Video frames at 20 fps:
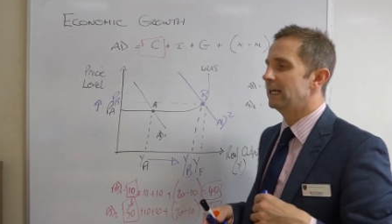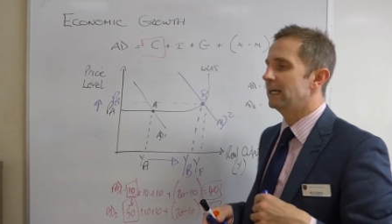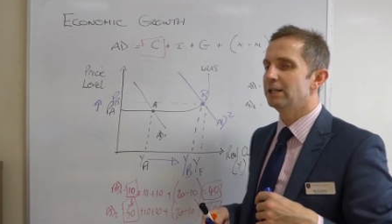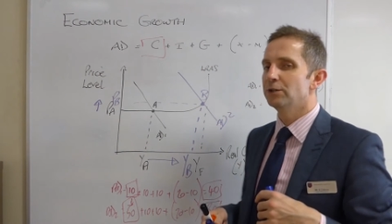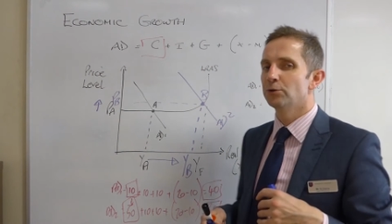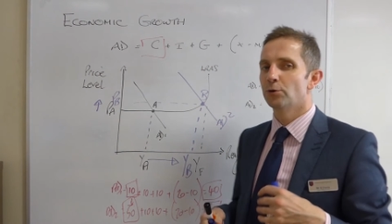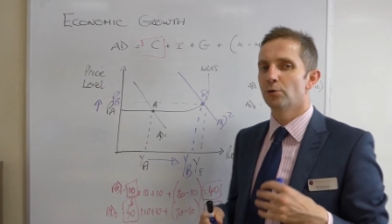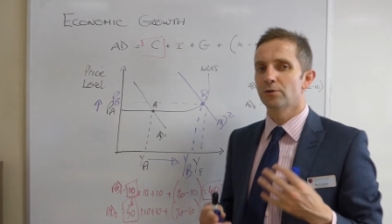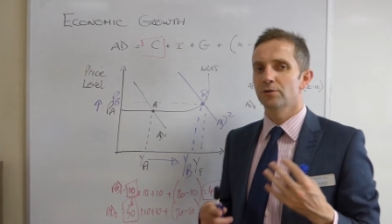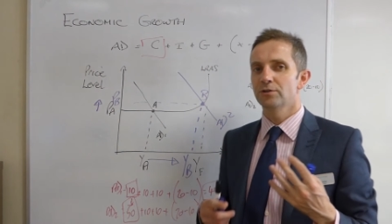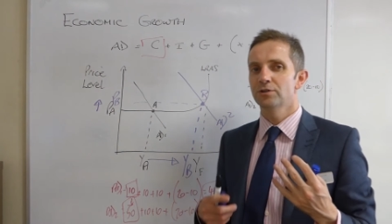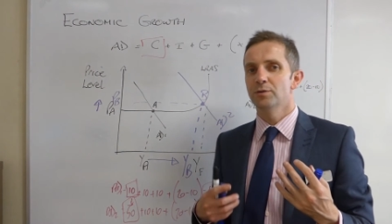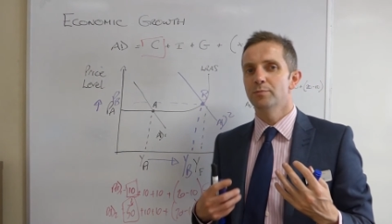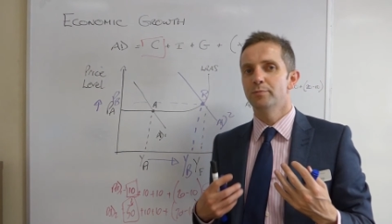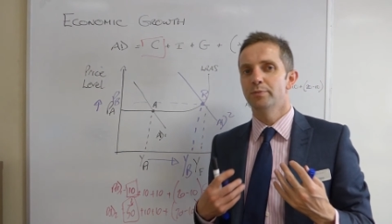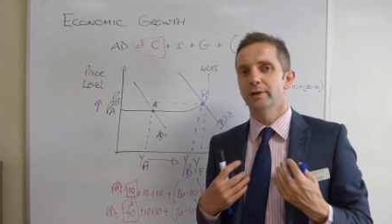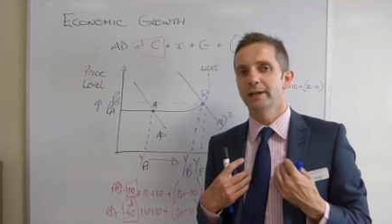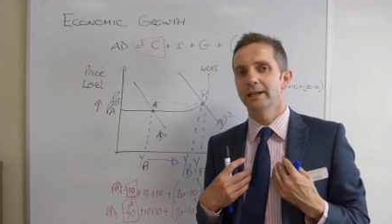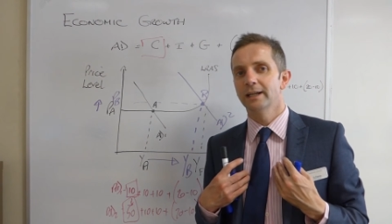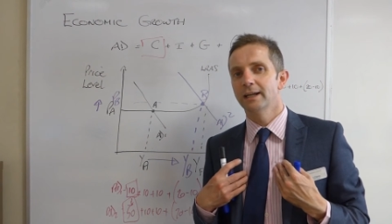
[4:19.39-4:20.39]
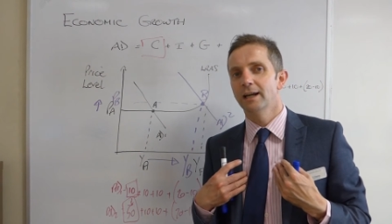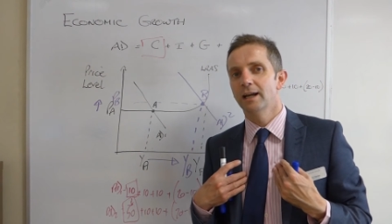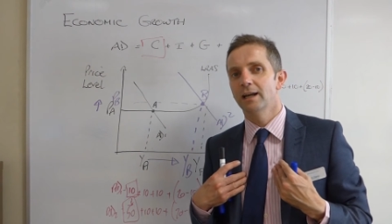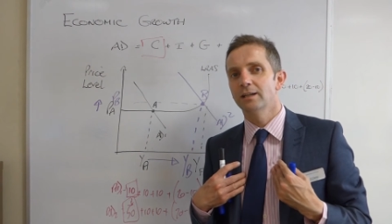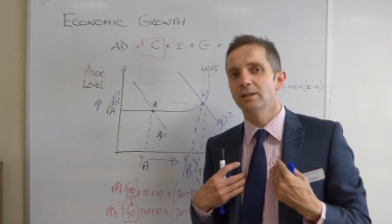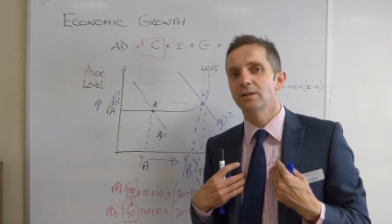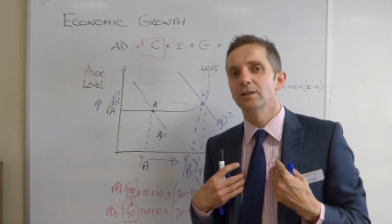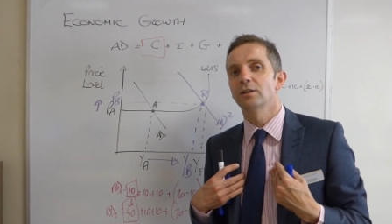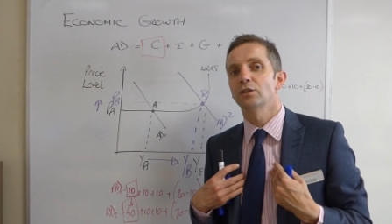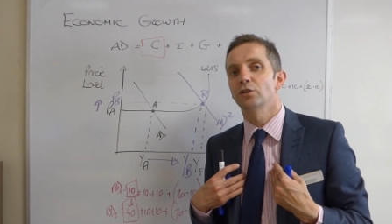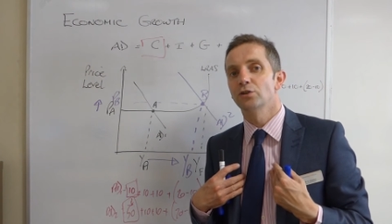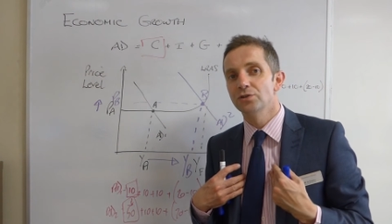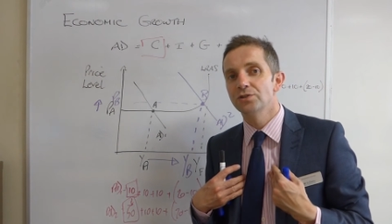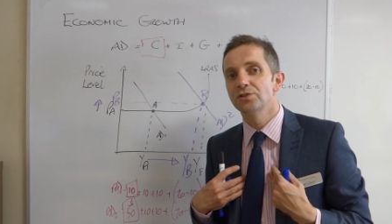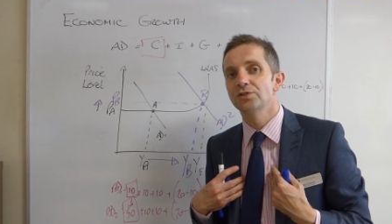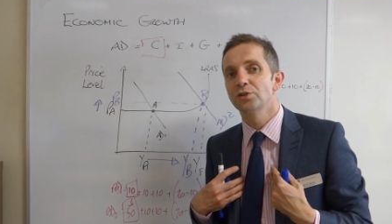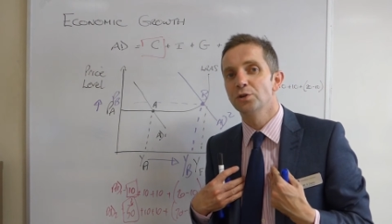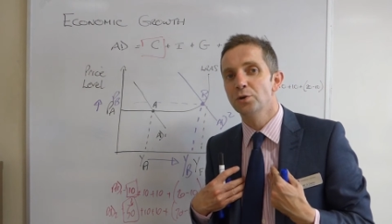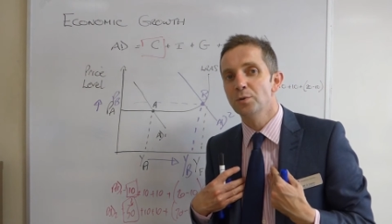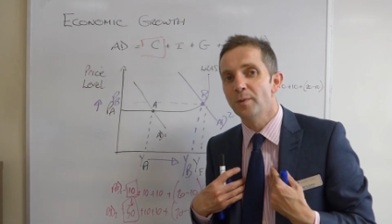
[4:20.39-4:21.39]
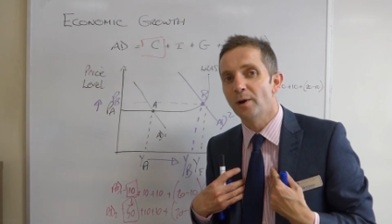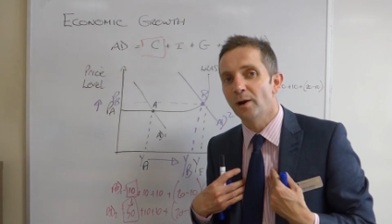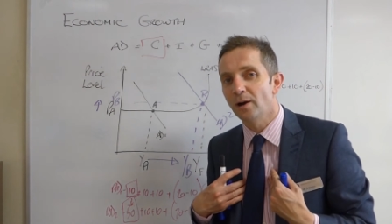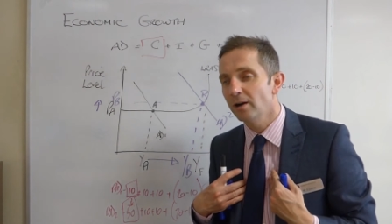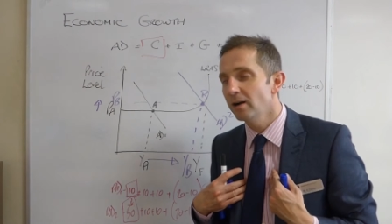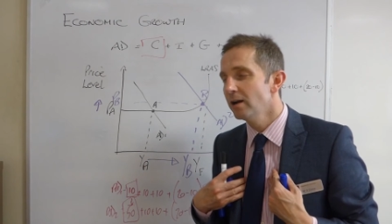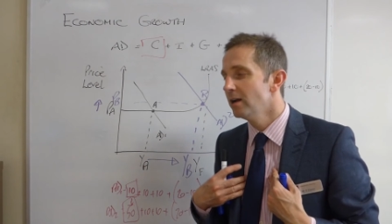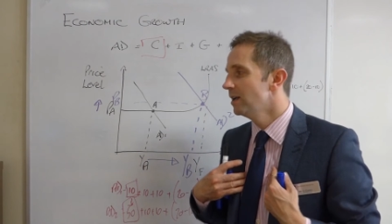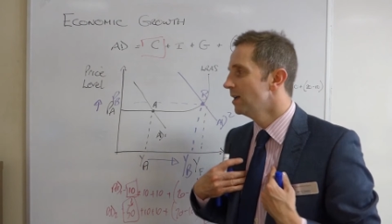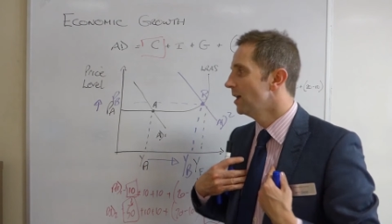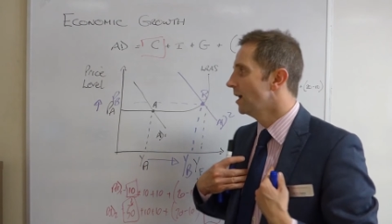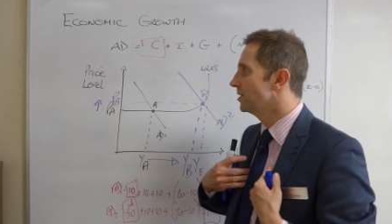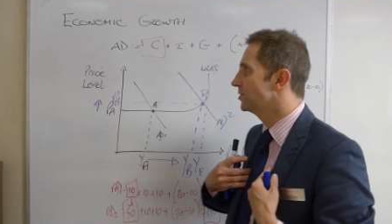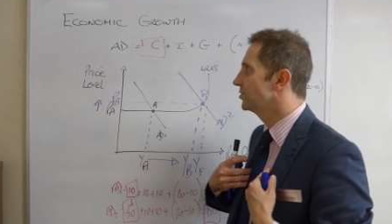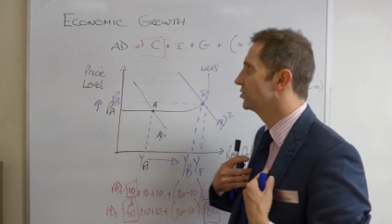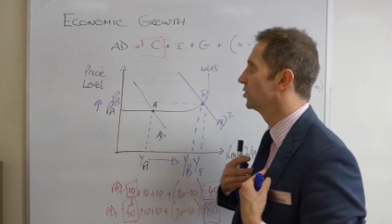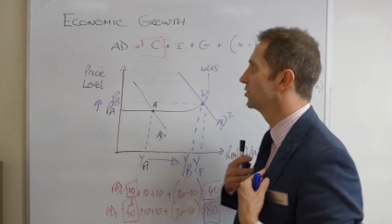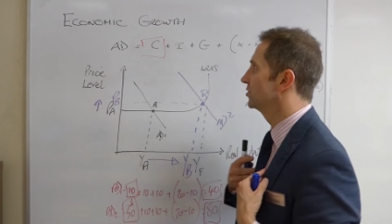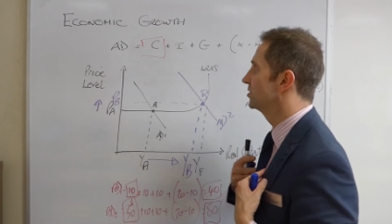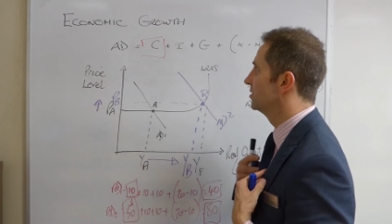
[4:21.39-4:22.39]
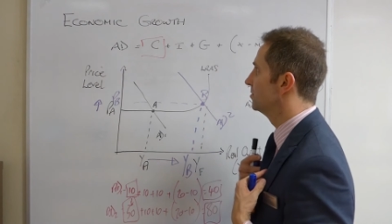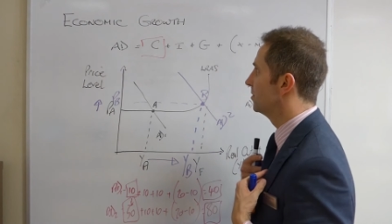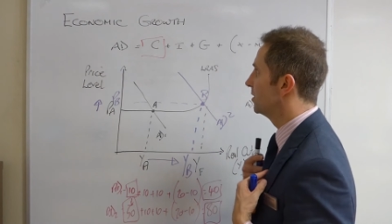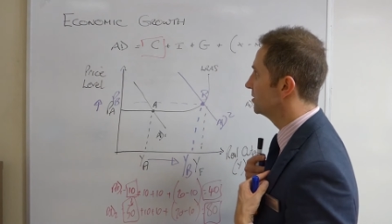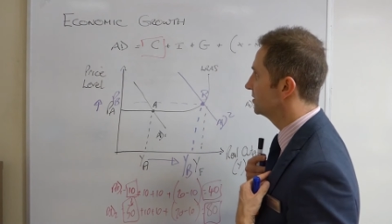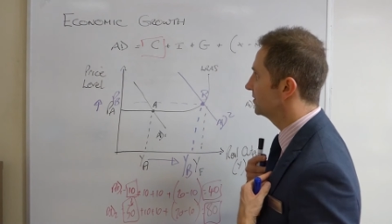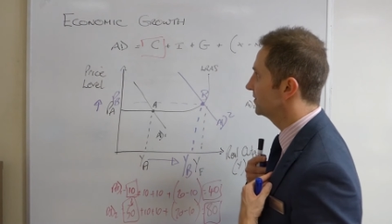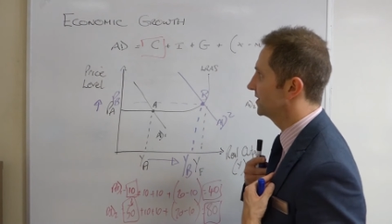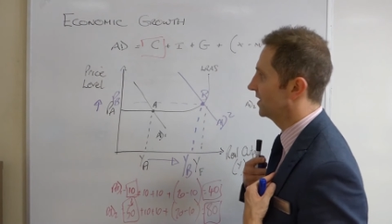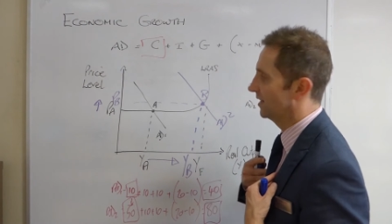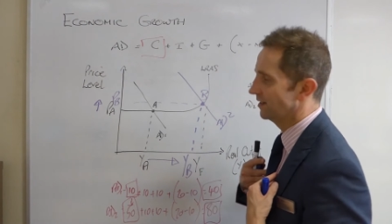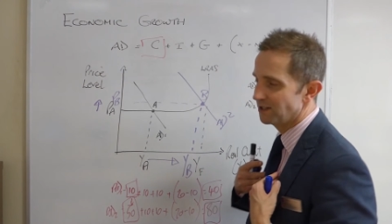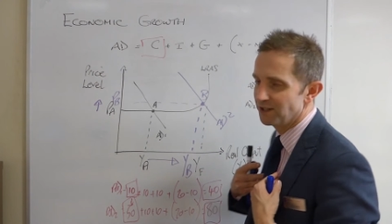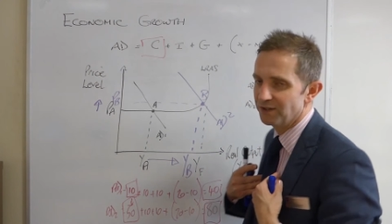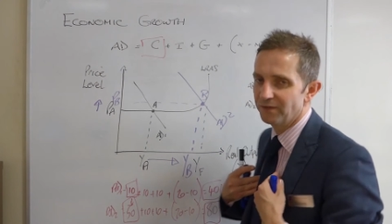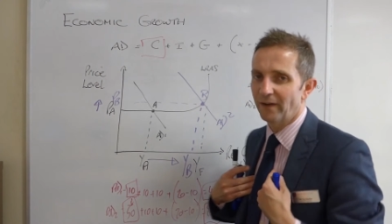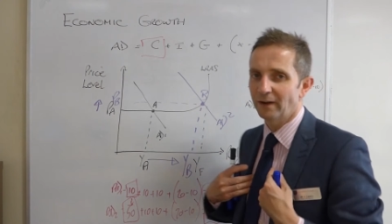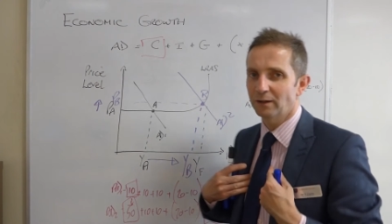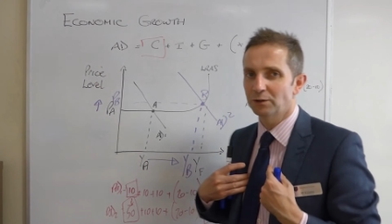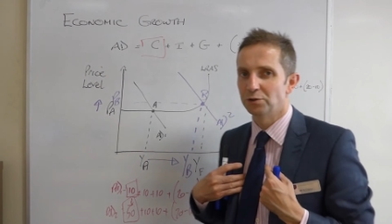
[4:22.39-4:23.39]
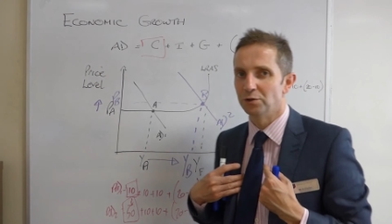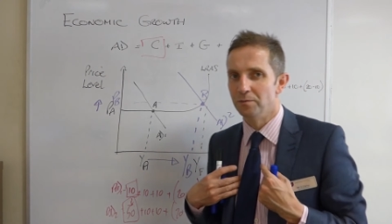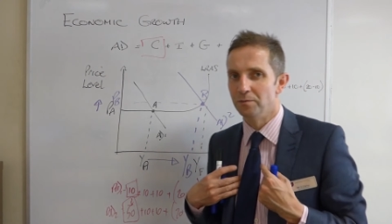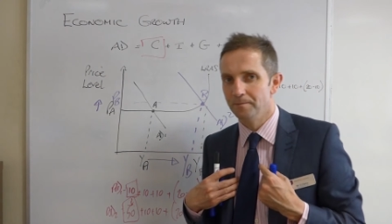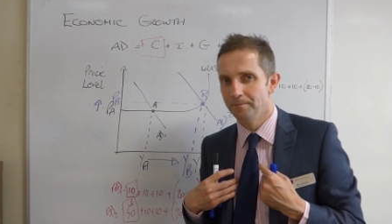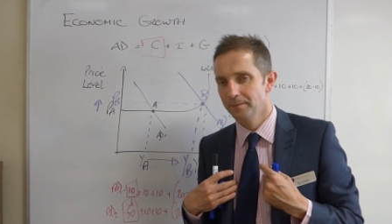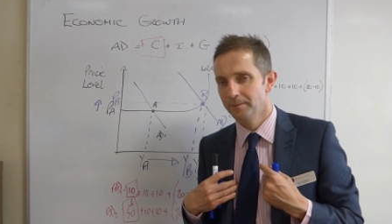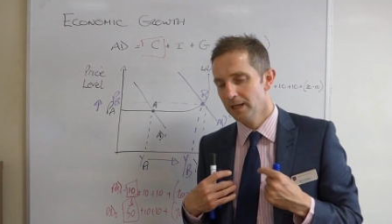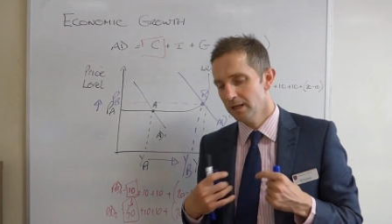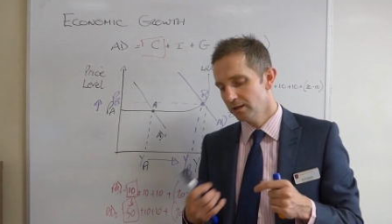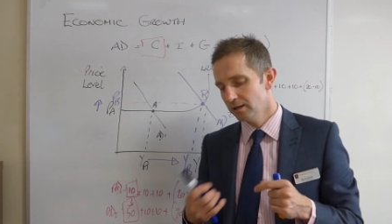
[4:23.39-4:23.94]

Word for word: in order to bring the consumer a certain amount of satisfaction.